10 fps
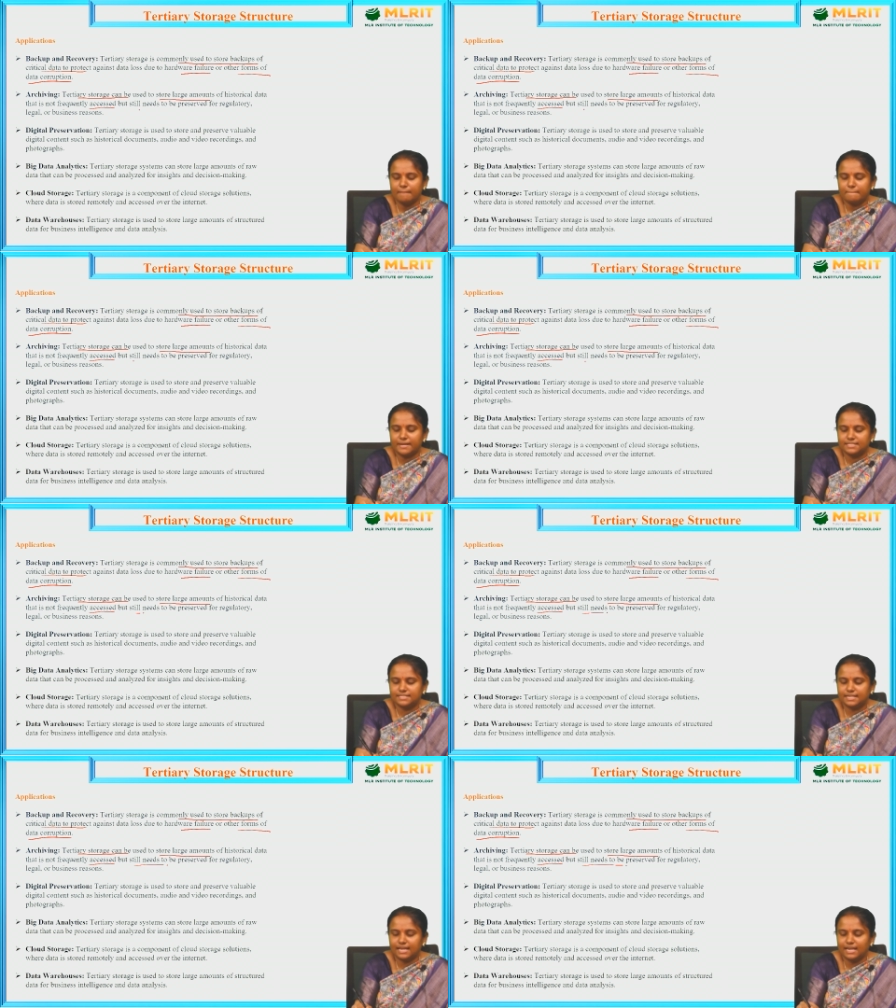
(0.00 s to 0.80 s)
but
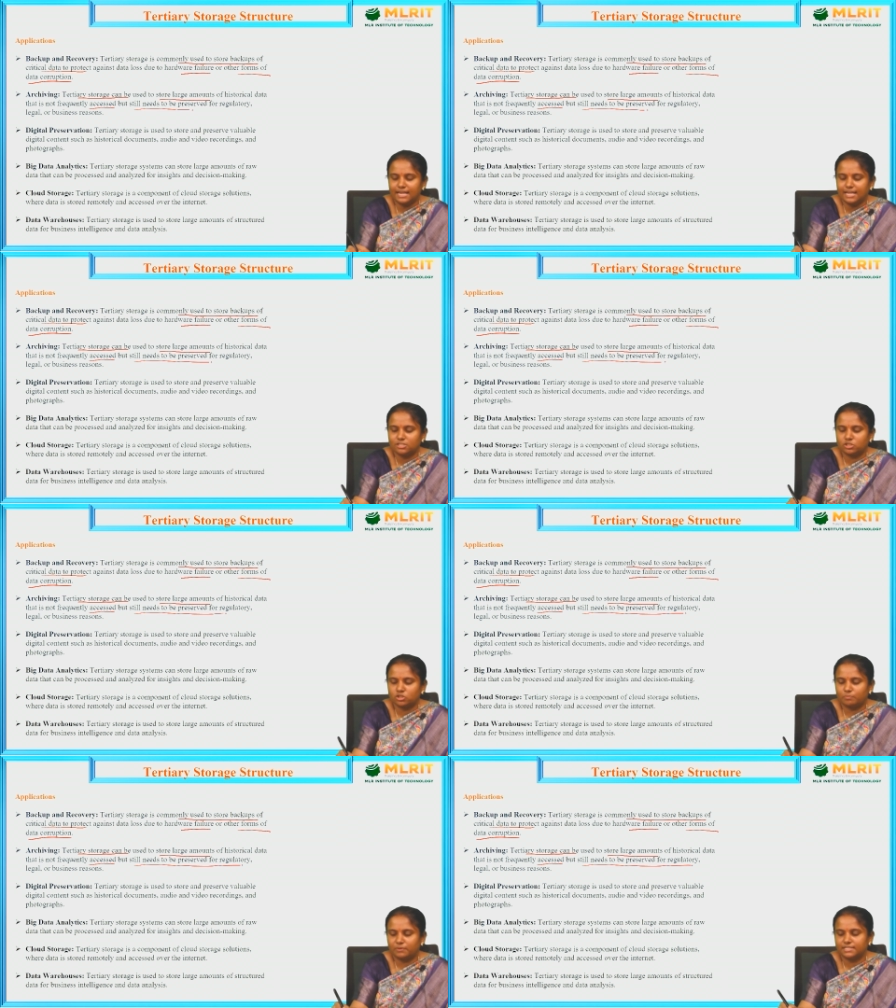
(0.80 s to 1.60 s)
still needs
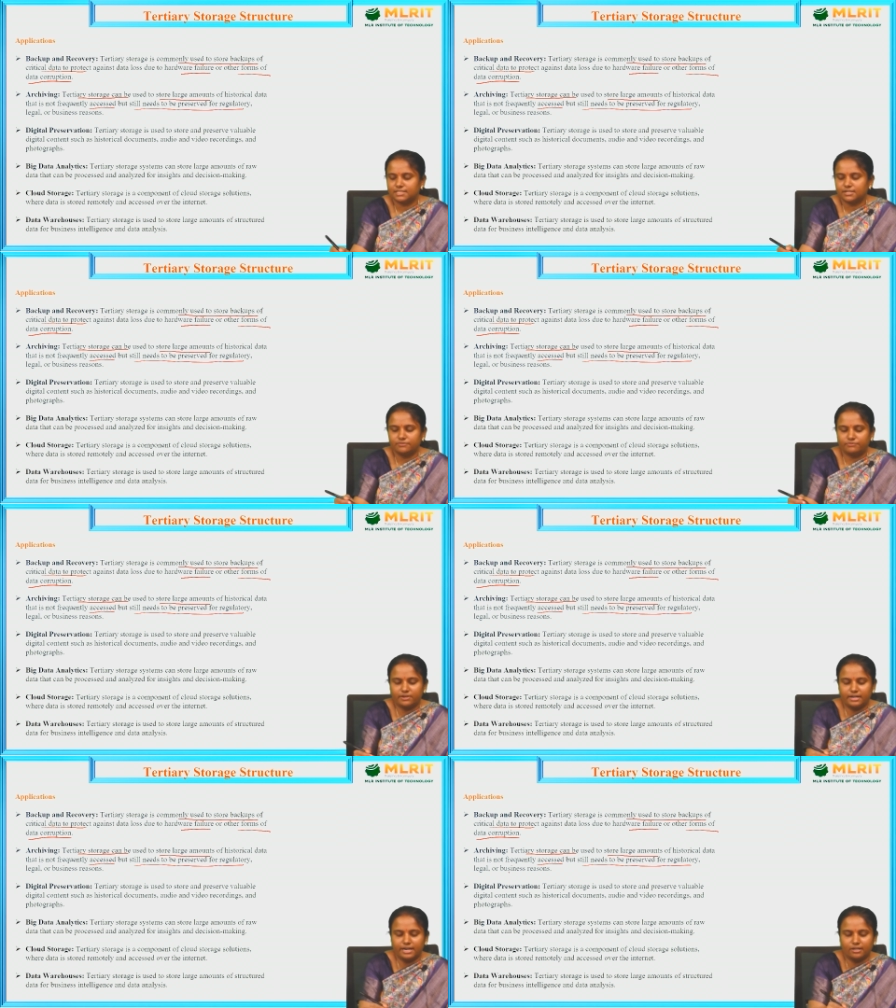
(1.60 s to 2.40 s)
to preserve for
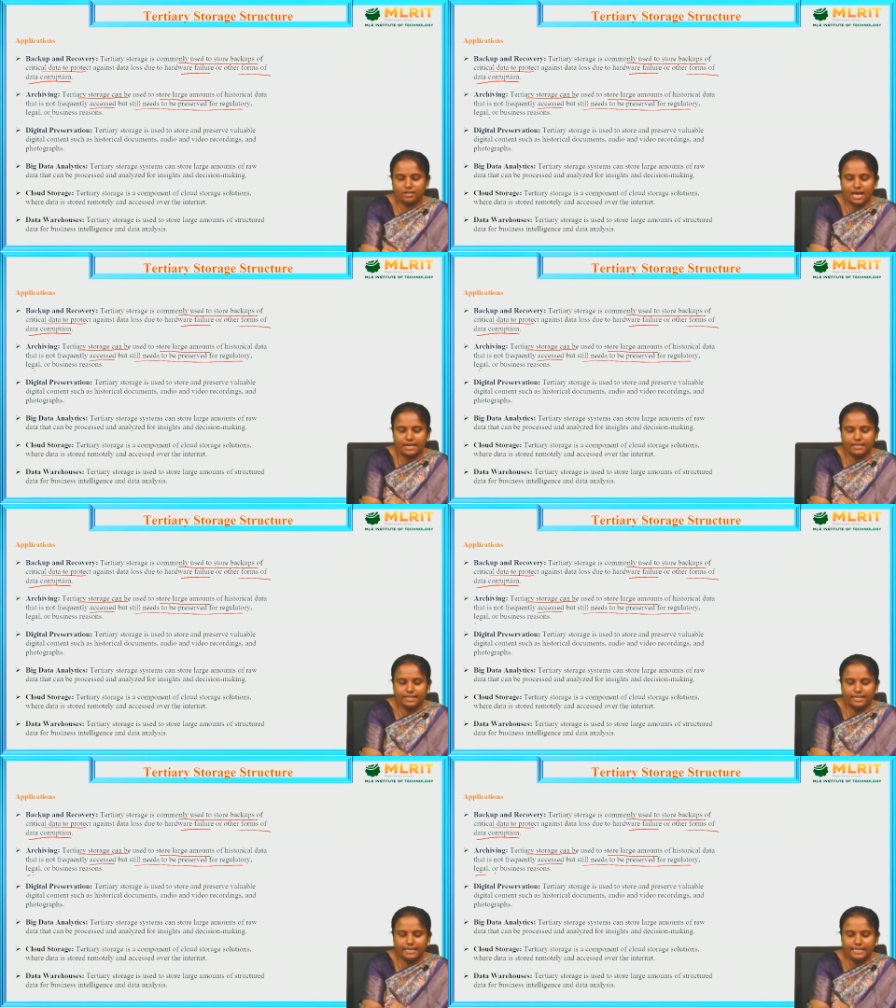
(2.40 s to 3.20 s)
regularity,